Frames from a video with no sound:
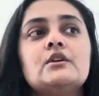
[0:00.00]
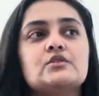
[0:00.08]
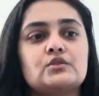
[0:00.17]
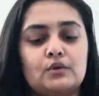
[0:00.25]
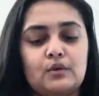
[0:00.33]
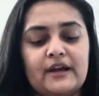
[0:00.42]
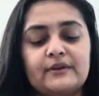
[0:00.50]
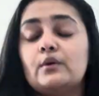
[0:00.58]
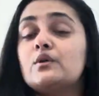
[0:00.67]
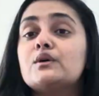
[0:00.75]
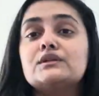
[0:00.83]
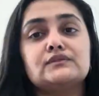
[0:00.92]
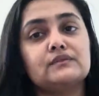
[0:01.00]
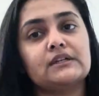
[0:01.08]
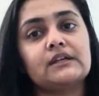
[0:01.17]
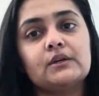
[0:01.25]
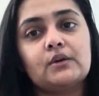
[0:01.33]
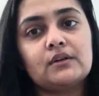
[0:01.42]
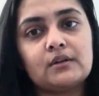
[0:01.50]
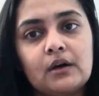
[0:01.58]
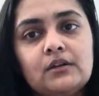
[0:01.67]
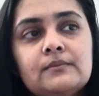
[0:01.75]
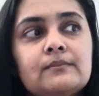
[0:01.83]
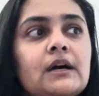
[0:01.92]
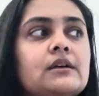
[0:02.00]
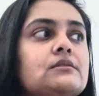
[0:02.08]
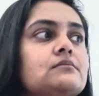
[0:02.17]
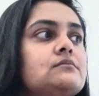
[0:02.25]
So I don't know it's working or not, but